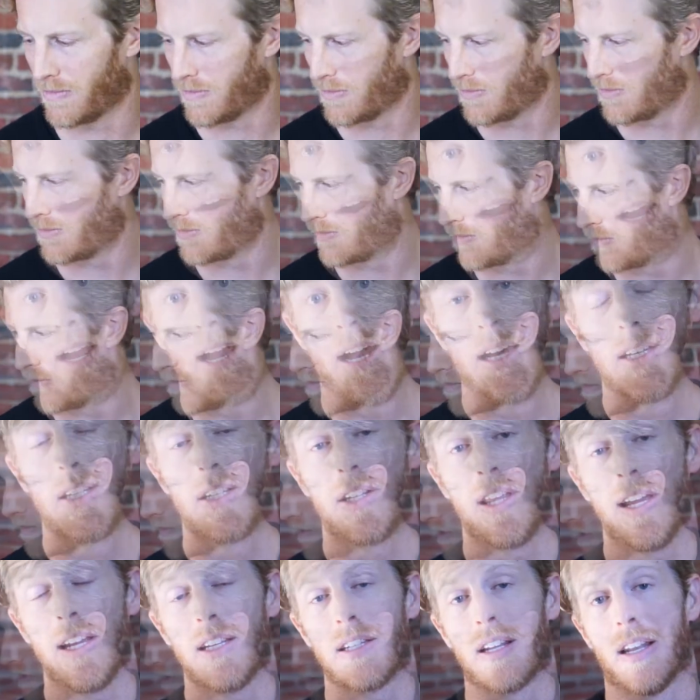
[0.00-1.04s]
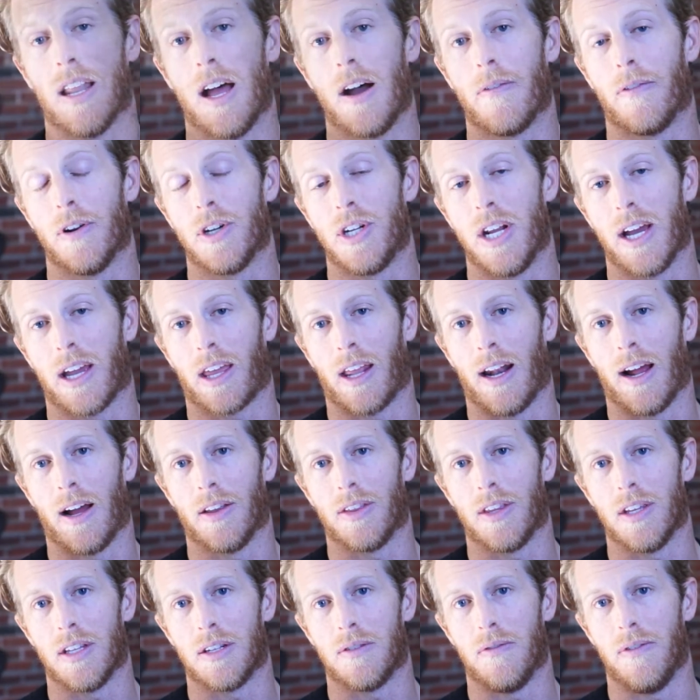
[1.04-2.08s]
All right, guys, thanks a lot for checking
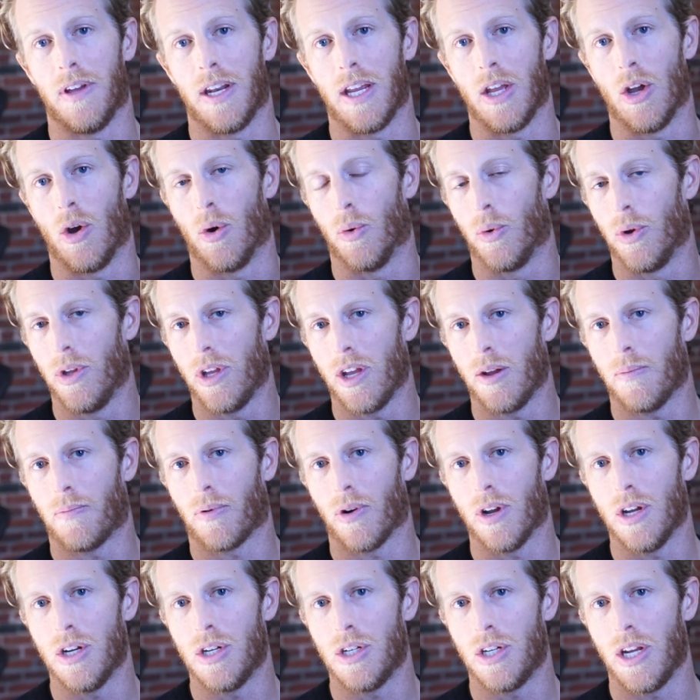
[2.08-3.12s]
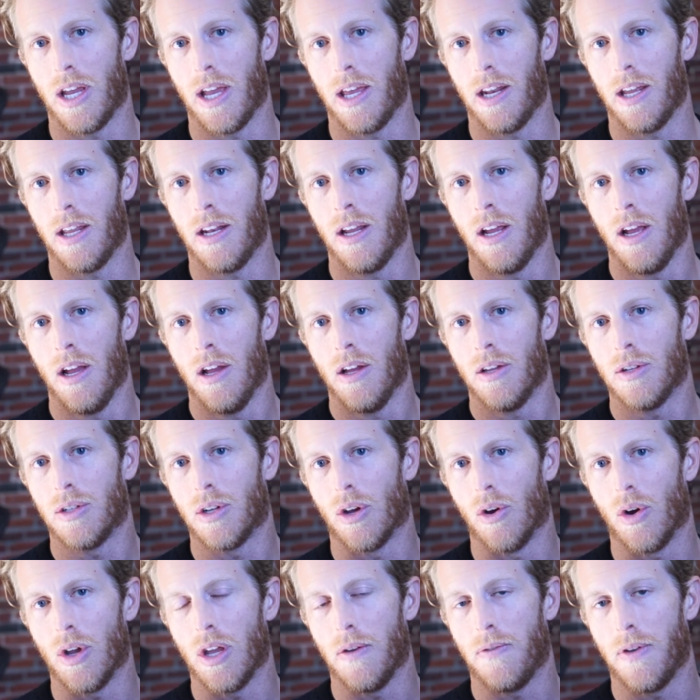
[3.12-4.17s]
out this video. Really appreciate it.
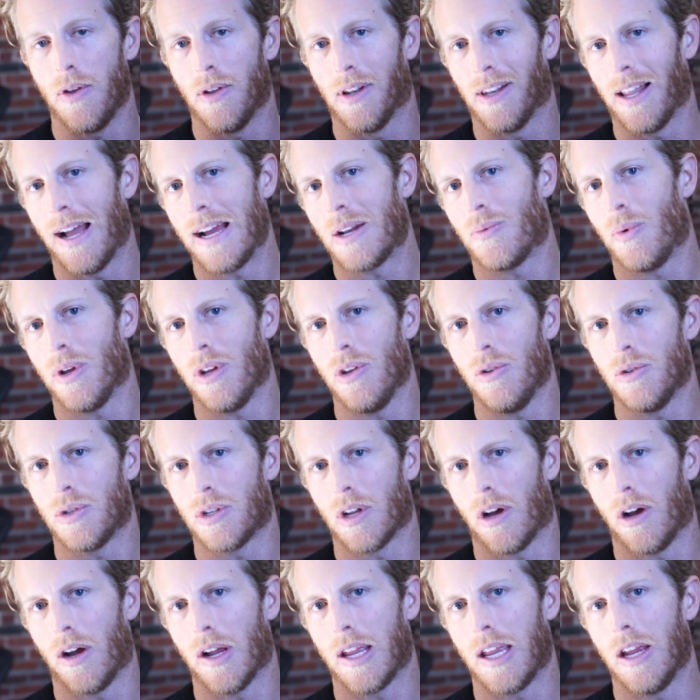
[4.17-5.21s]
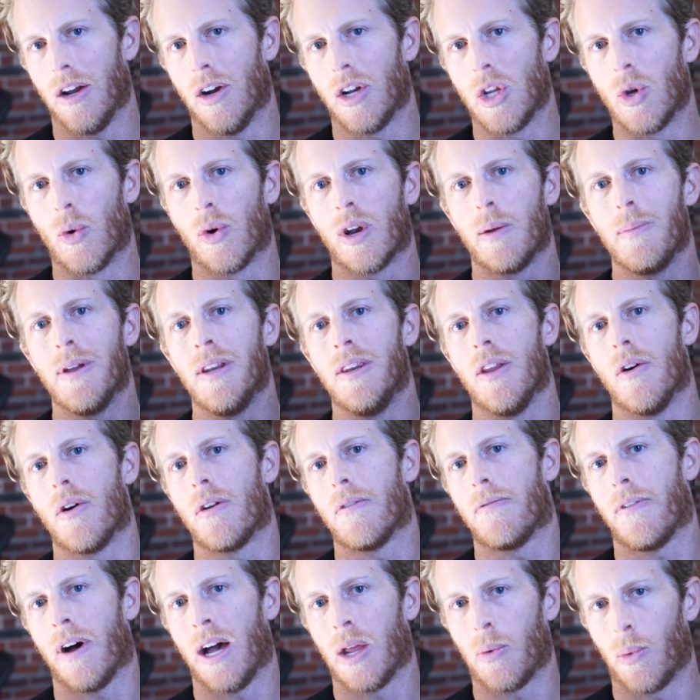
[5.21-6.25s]
So if you like what you saw here and you want to be
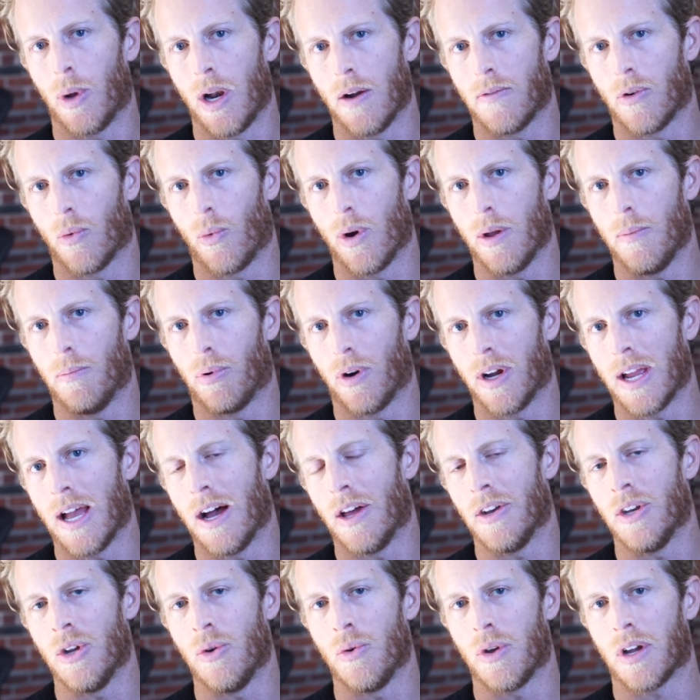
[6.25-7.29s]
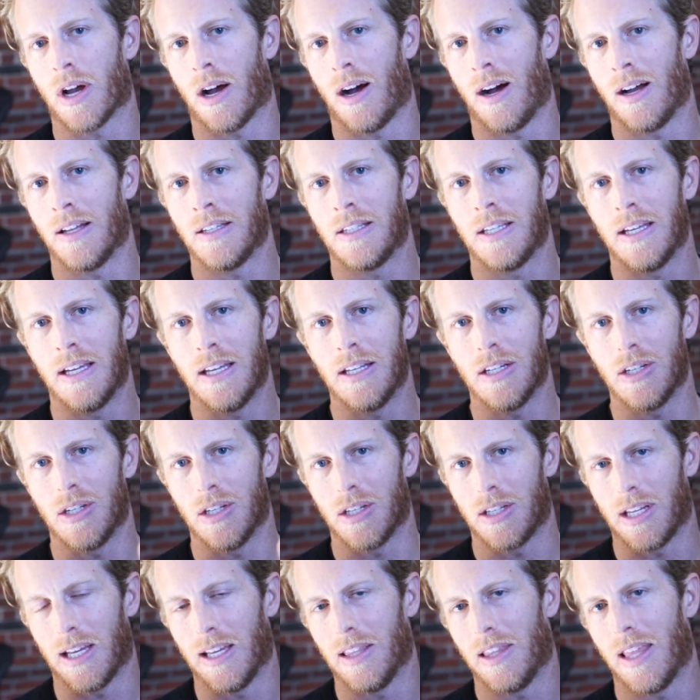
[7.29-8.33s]
notified whenever we bring out new content,
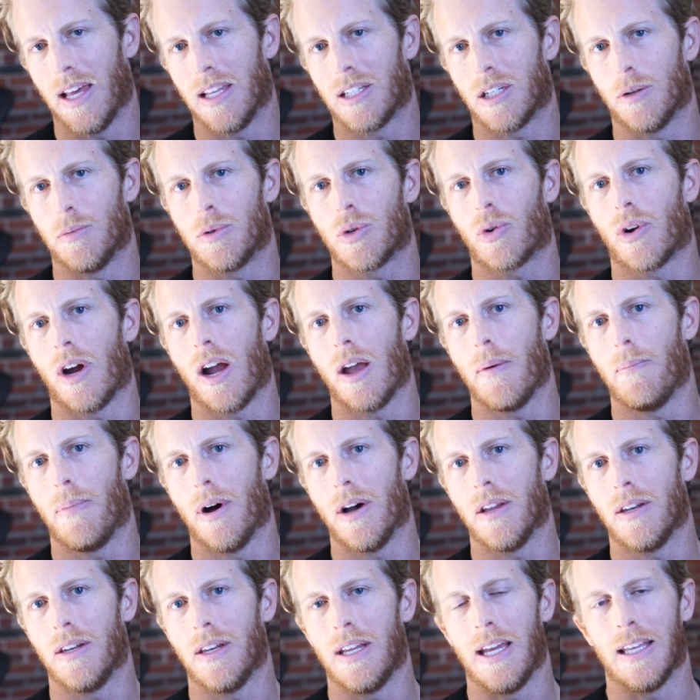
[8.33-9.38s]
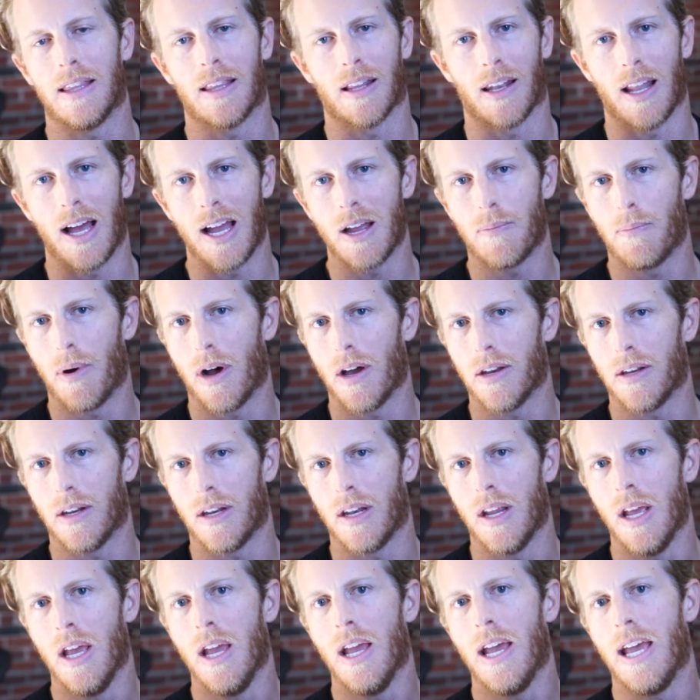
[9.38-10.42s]
just hit that subscribe button, hit the like
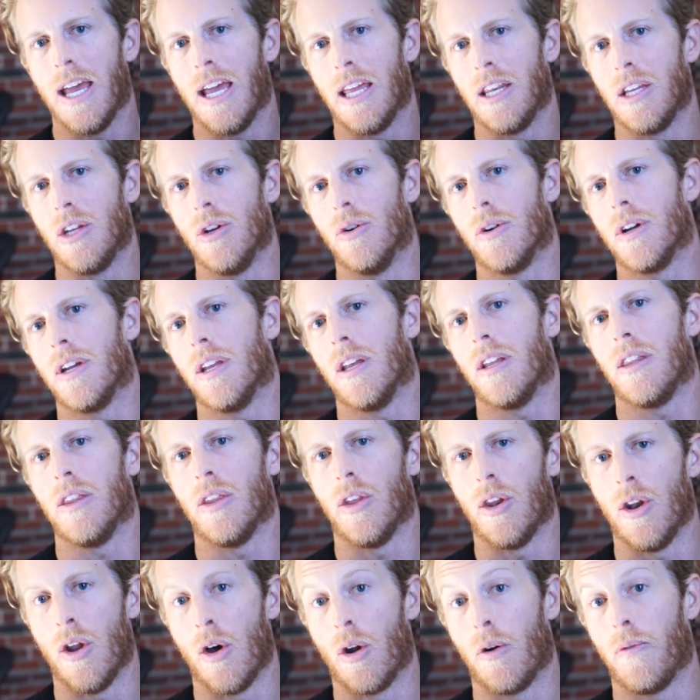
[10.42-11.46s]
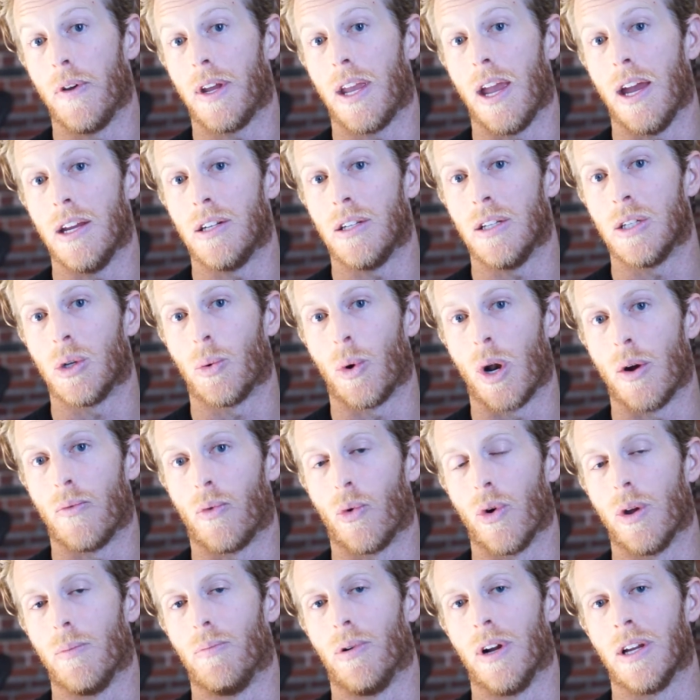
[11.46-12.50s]
button, and you'll get the notifications whenever
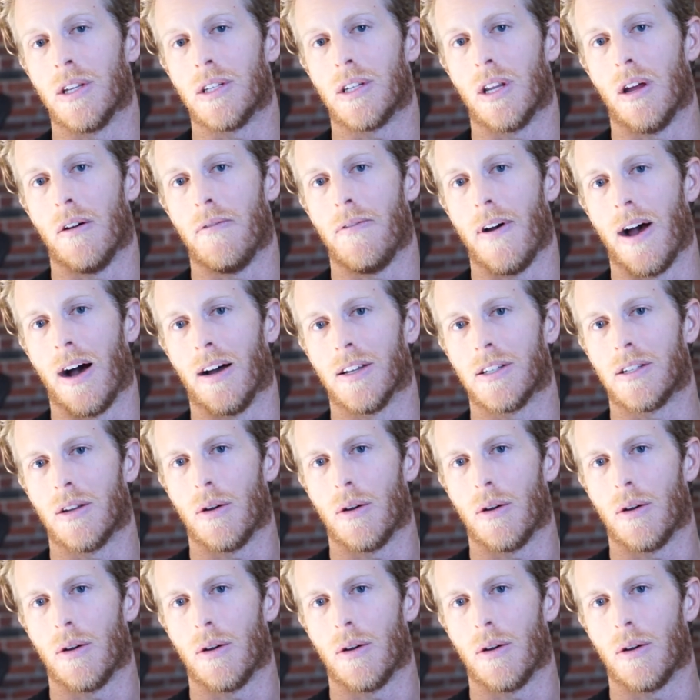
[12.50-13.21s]
we bring stuff out.